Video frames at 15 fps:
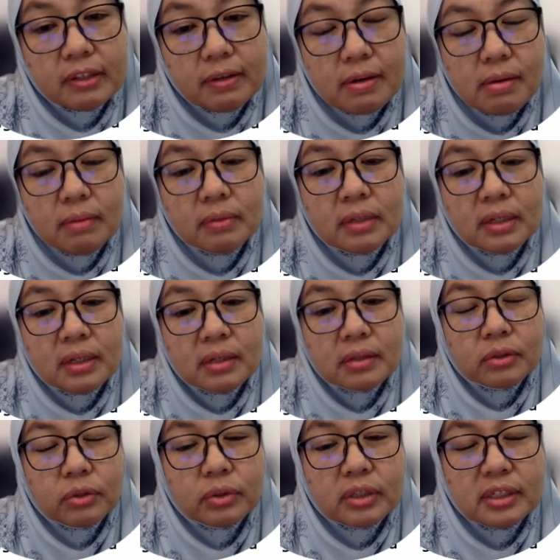Yeah,
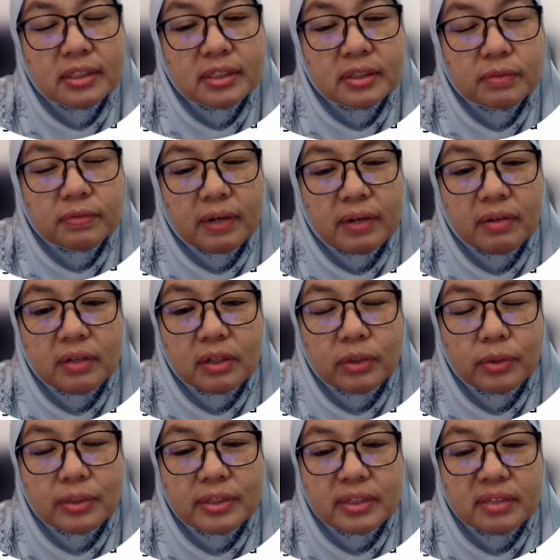so this is very
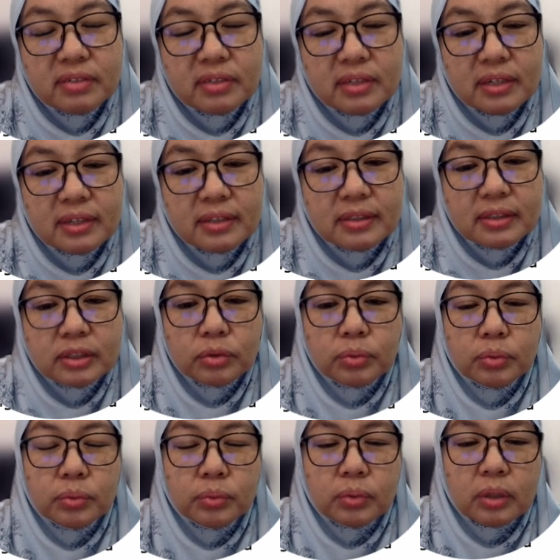closely related
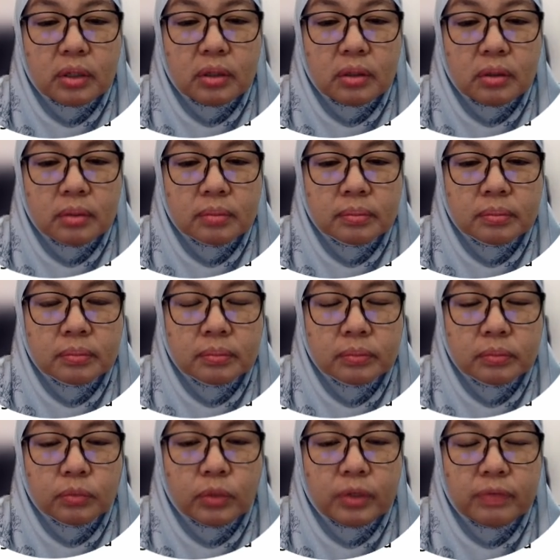to
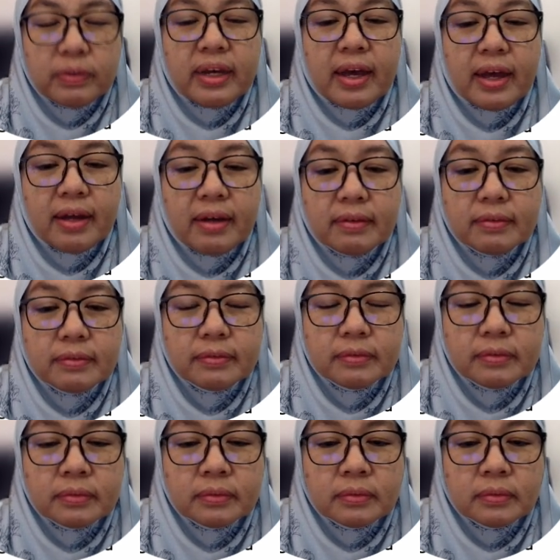what we have
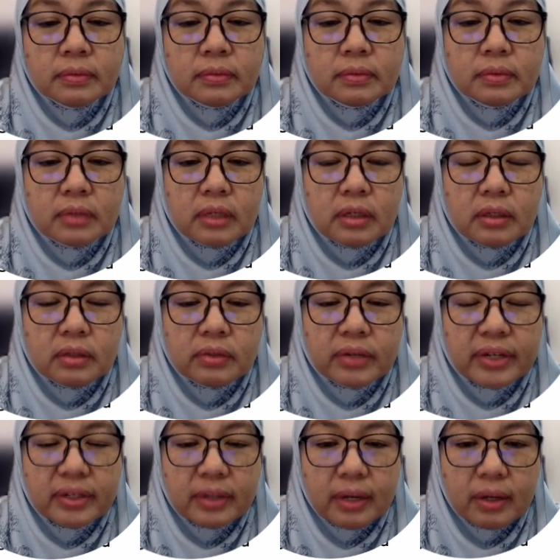
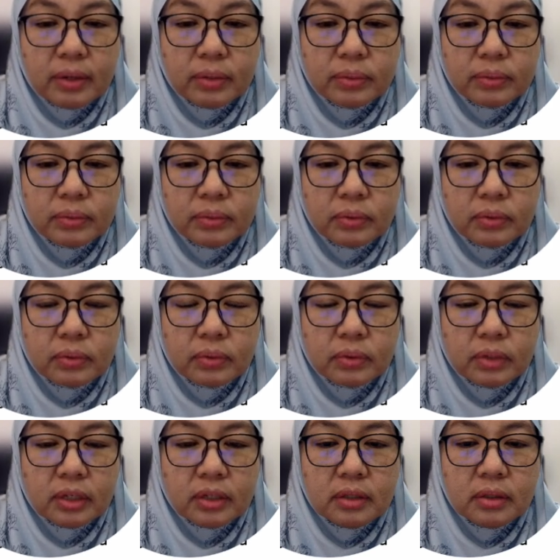right now.
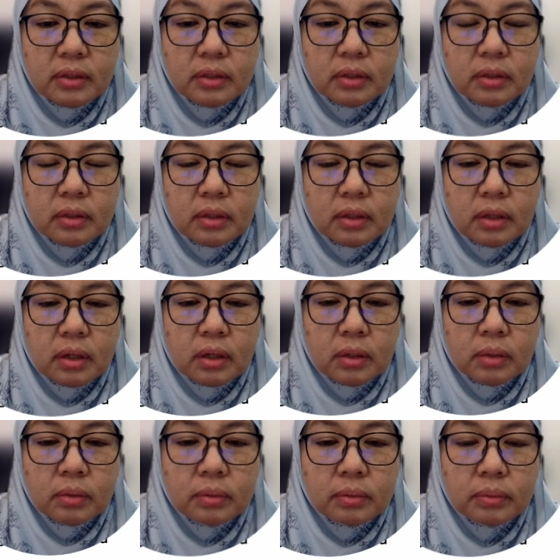Yeah, uh,
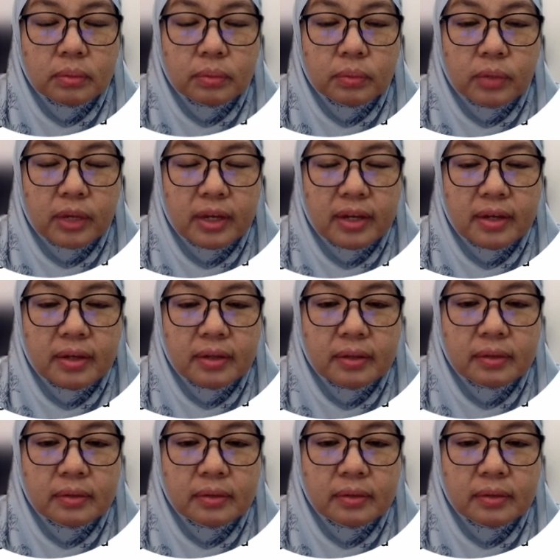where